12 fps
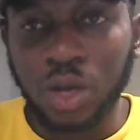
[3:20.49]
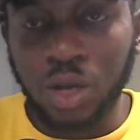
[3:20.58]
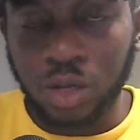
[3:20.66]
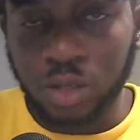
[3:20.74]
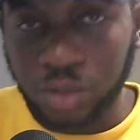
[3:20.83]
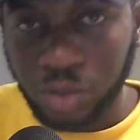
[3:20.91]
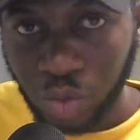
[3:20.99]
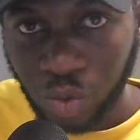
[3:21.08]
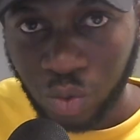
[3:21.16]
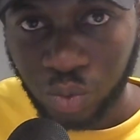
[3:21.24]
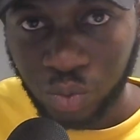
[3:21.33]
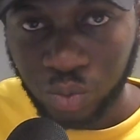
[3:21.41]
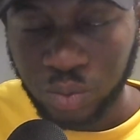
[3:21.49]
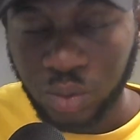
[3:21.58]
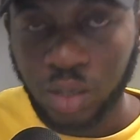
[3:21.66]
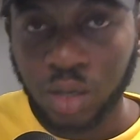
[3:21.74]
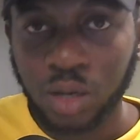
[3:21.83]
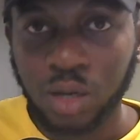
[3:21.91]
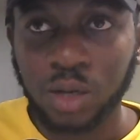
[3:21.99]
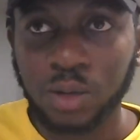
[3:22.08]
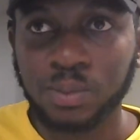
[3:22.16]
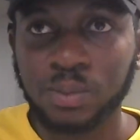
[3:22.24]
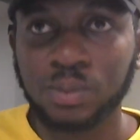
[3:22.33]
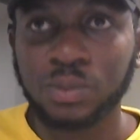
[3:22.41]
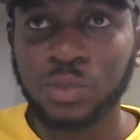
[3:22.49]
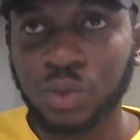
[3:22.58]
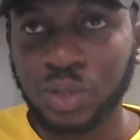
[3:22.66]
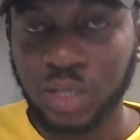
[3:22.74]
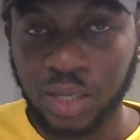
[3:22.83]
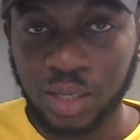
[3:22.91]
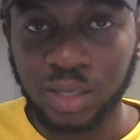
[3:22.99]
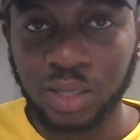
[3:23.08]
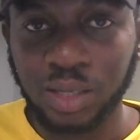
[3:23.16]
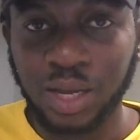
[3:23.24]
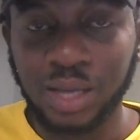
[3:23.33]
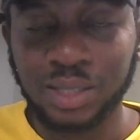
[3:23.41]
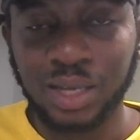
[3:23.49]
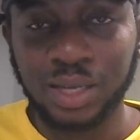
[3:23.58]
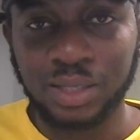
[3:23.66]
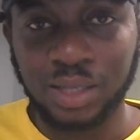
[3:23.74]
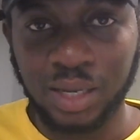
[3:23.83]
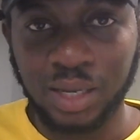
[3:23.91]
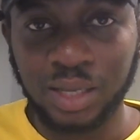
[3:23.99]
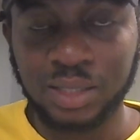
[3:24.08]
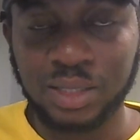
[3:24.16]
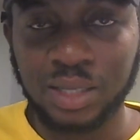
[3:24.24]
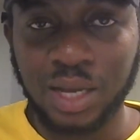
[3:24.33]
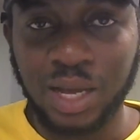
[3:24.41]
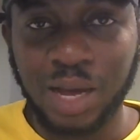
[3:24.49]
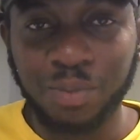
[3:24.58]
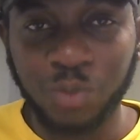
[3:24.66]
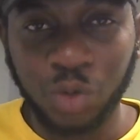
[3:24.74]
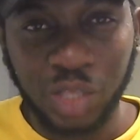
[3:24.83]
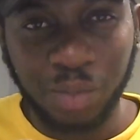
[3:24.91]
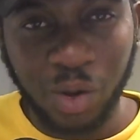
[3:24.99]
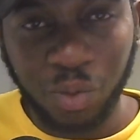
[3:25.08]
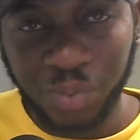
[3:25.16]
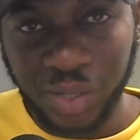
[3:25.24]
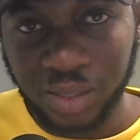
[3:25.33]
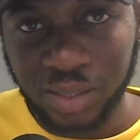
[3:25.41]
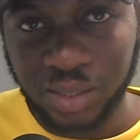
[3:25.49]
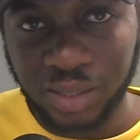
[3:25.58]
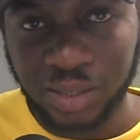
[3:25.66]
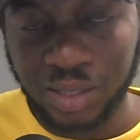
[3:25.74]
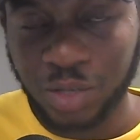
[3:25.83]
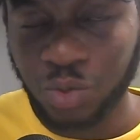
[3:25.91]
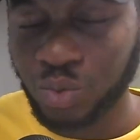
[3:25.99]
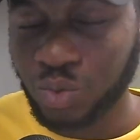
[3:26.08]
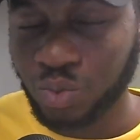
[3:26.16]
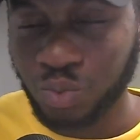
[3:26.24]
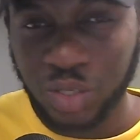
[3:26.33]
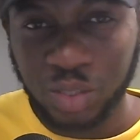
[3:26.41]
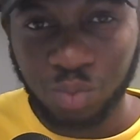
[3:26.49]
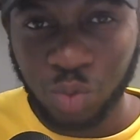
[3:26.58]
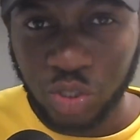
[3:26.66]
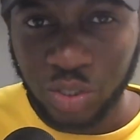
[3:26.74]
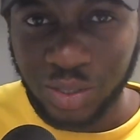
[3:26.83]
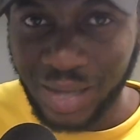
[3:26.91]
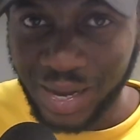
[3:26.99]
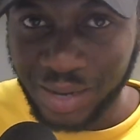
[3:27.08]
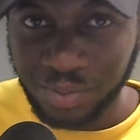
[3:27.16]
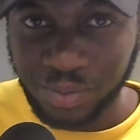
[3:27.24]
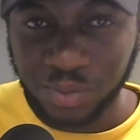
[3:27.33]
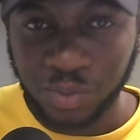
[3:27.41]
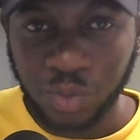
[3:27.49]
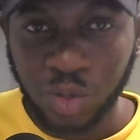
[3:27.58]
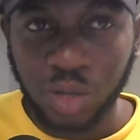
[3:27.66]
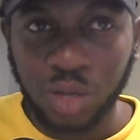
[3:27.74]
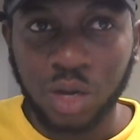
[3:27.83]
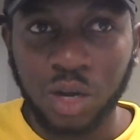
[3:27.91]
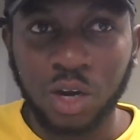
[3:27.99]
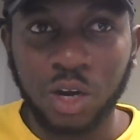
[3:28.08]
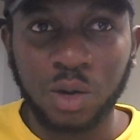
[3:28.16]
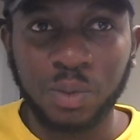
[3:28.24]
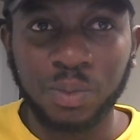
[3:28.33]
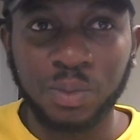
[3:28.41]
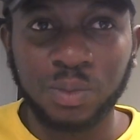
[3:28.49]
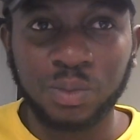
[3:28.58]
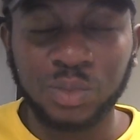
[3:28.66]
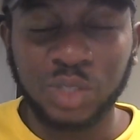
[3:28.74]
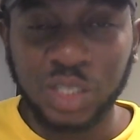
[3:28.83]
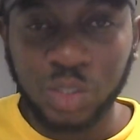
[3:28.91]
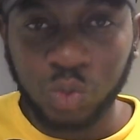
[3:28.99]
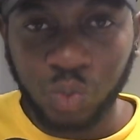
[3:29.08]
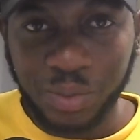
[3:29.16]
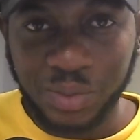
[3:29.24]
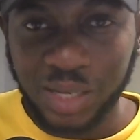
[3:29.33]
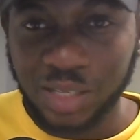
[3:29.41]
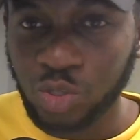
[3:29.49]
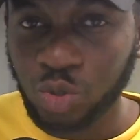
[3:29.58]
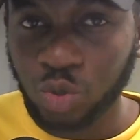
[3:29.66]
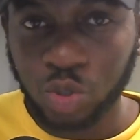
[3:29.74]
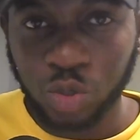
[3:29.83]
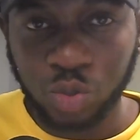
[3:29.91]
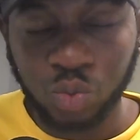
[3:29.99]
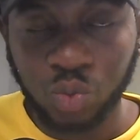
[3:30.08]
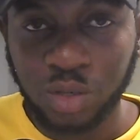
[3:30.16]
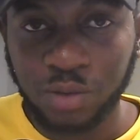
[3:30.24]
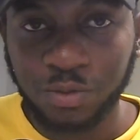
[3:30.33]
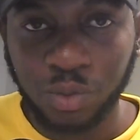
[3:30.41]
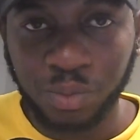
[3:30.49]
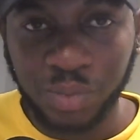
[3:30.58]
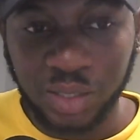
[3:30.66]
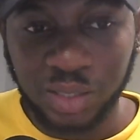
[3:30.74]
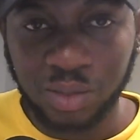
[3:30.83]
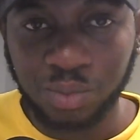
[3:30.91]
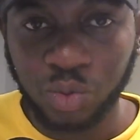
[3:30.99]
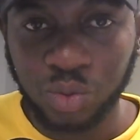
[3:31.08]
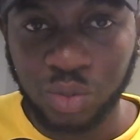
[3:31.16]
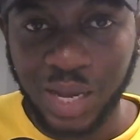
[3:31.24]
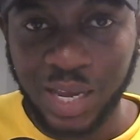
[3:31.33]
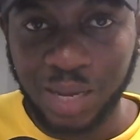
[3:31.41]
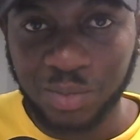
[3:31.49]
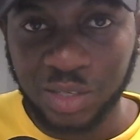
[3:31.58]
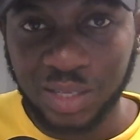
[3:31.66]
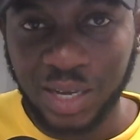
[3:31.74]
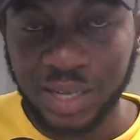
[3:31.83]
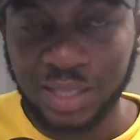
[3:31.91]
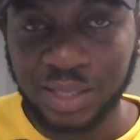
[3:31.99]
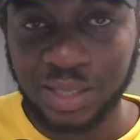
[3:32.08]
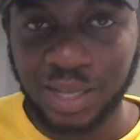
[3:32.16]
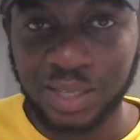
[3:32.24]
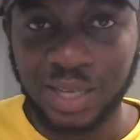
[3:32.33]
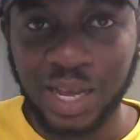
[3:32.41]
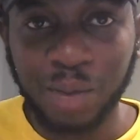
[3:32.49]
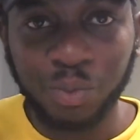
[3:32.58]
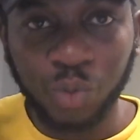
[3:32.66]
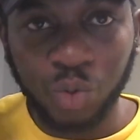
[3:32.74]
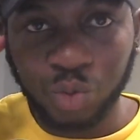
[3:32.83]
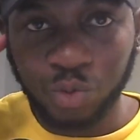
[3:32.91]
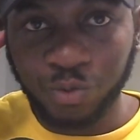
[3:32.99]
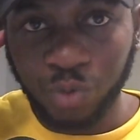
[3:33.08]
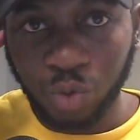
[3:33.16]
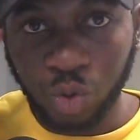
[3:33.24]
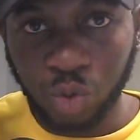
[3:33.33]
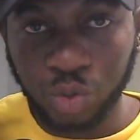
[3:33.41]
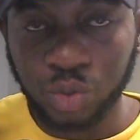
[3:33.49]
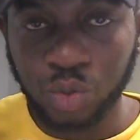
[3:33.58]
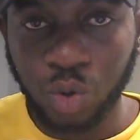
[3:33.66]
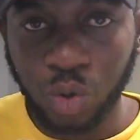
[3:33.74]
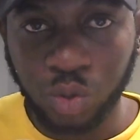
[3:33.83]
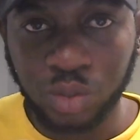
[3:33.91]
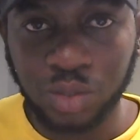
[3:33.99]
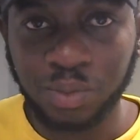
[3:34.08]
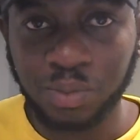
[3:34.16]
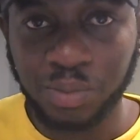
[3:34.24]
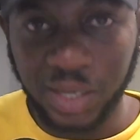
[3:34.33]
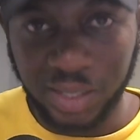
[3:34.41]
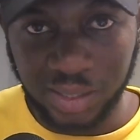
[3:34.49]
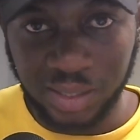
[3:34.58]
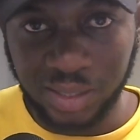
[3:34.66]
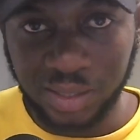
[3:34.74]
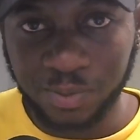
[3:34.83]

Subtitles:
So today, as I said, I'm talking about painting. I don't want to waste much time. This website is not just only for painting, but I am deciding that I am going to focus on painting.